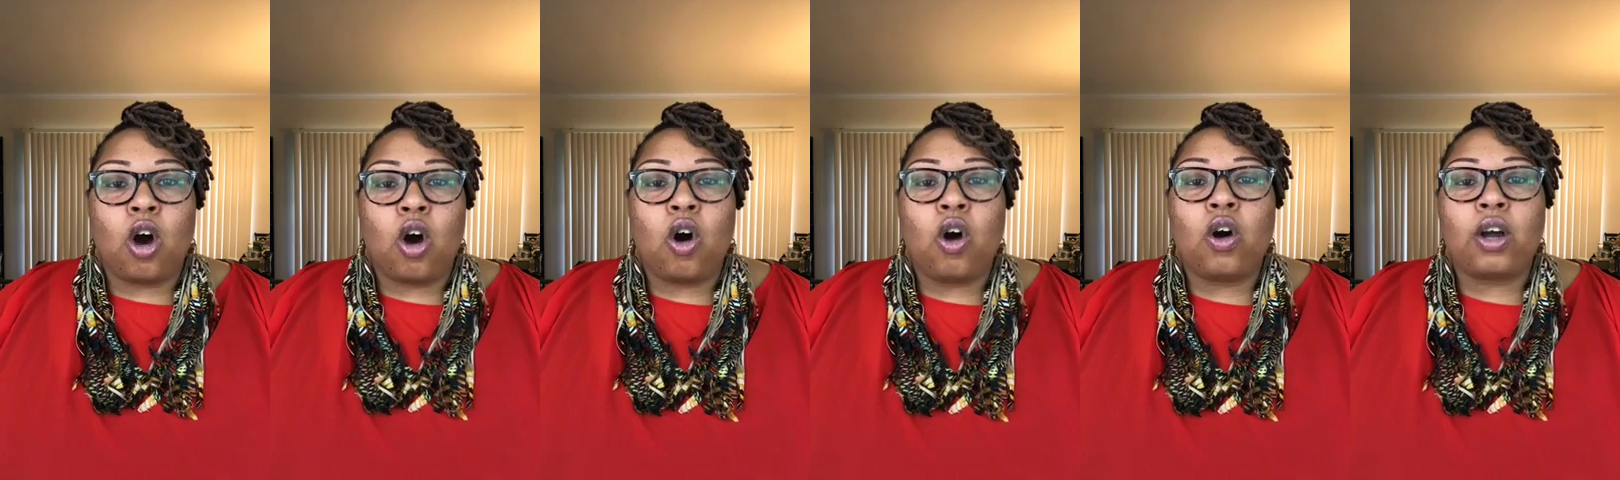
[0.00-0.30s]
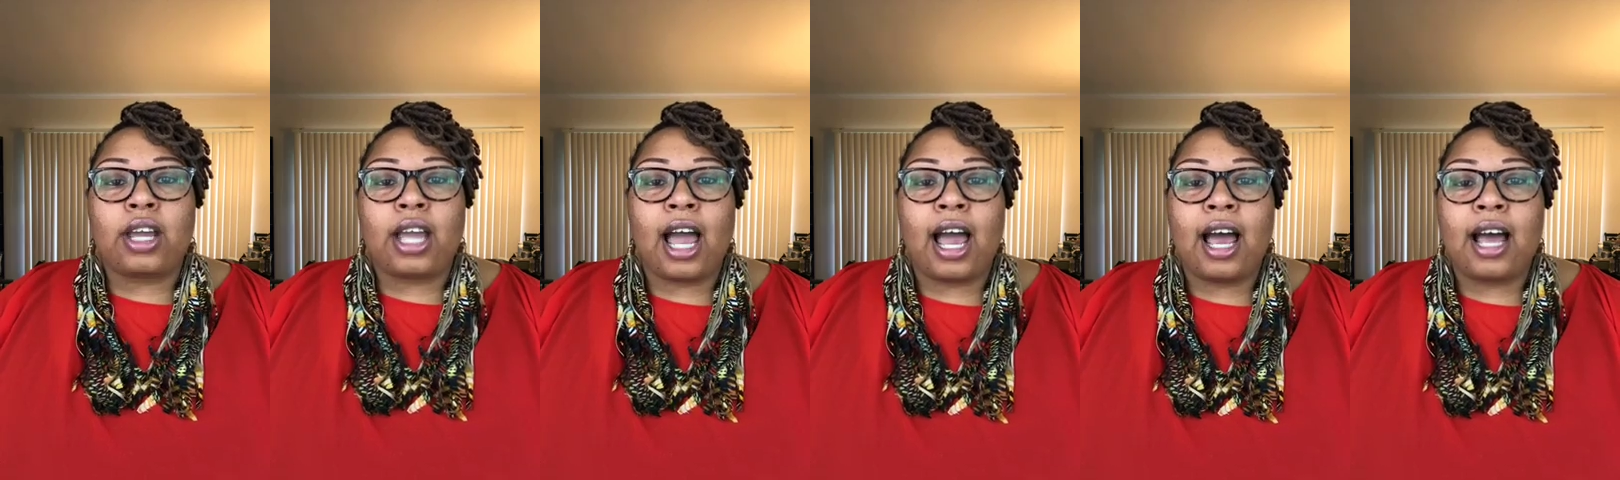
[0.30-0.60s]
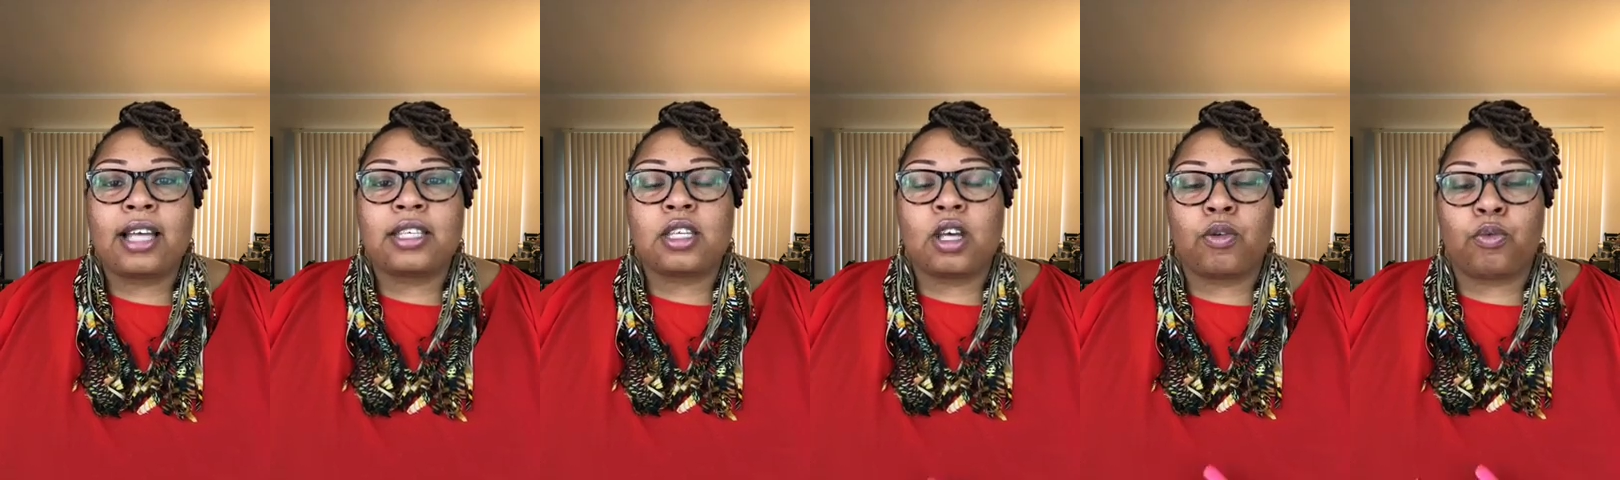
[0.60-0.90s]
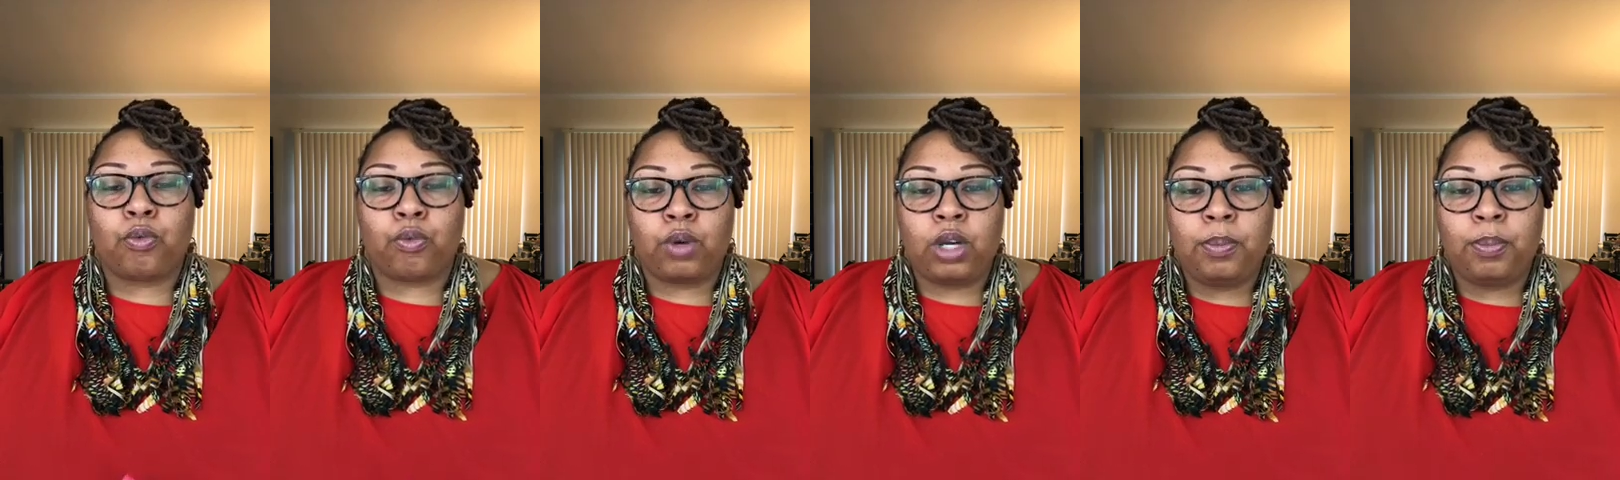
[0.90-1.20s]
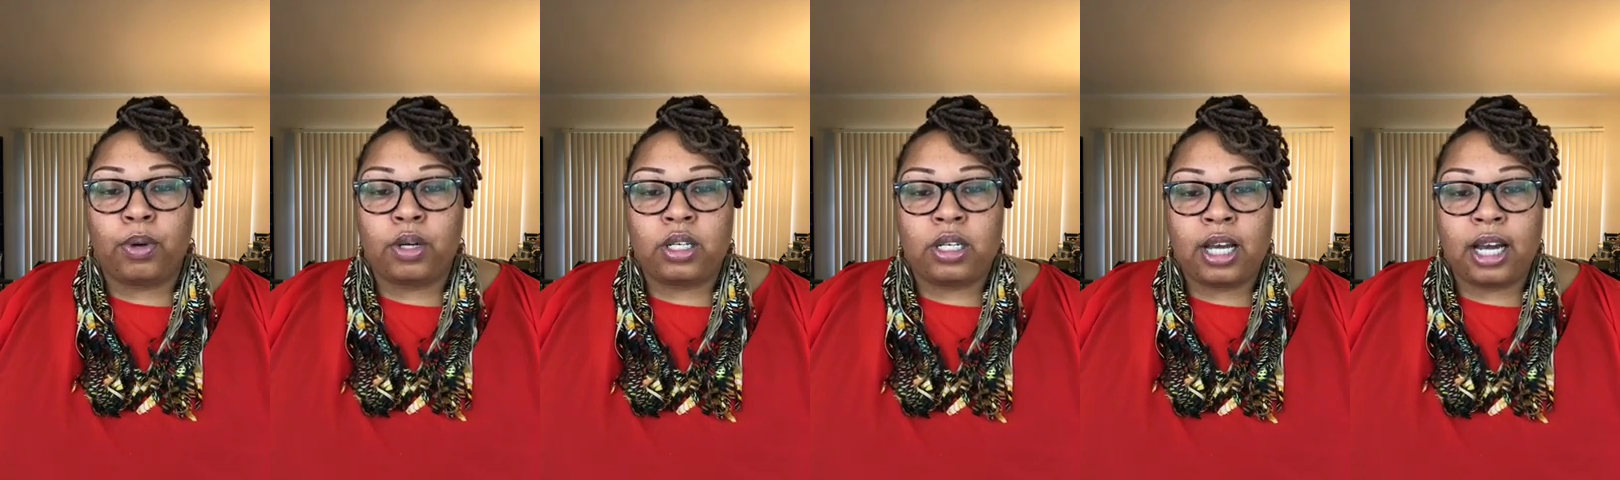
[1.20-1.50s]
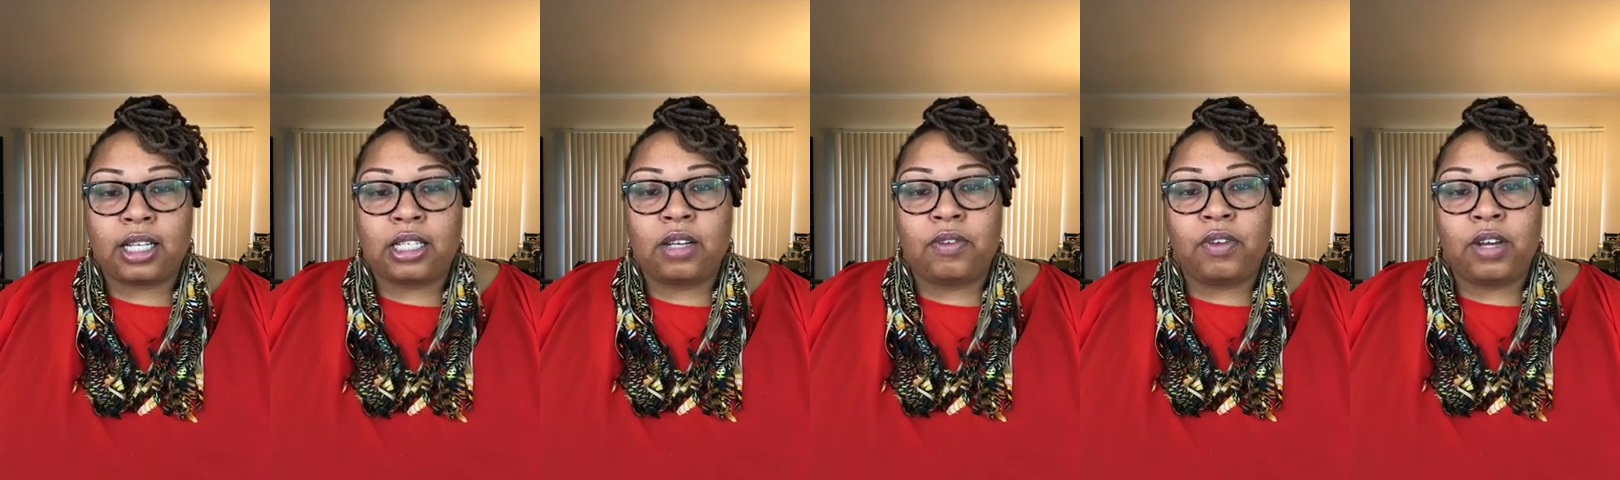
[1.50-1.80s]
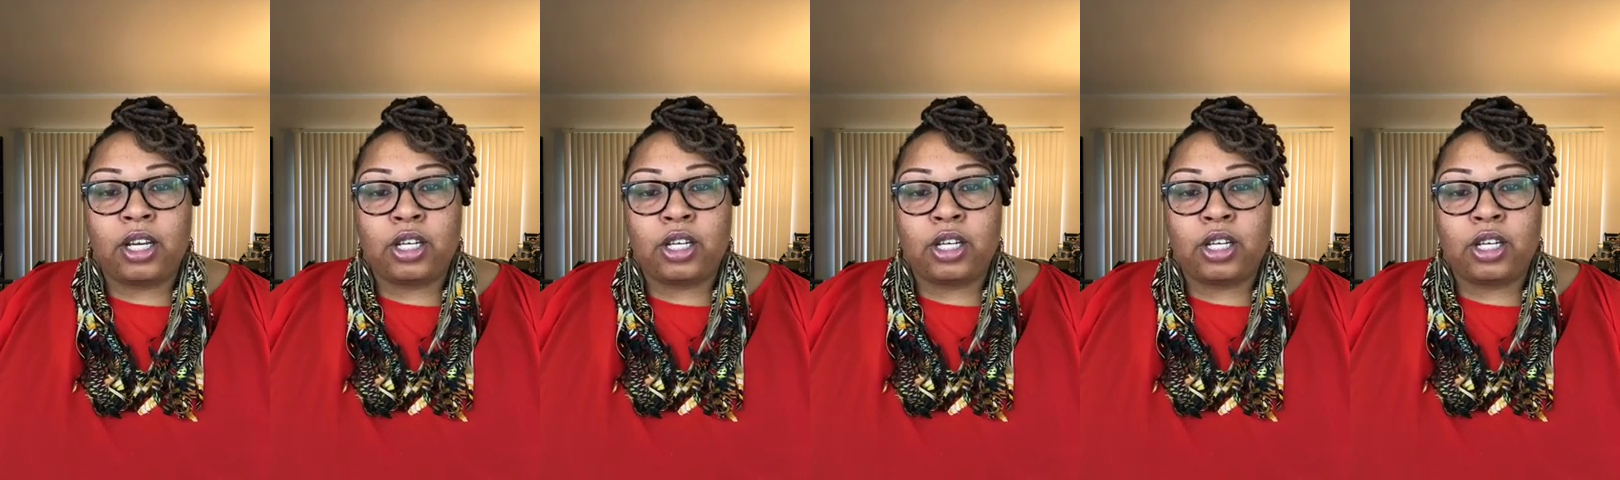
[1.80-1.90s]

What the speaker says: all kinds of reproductive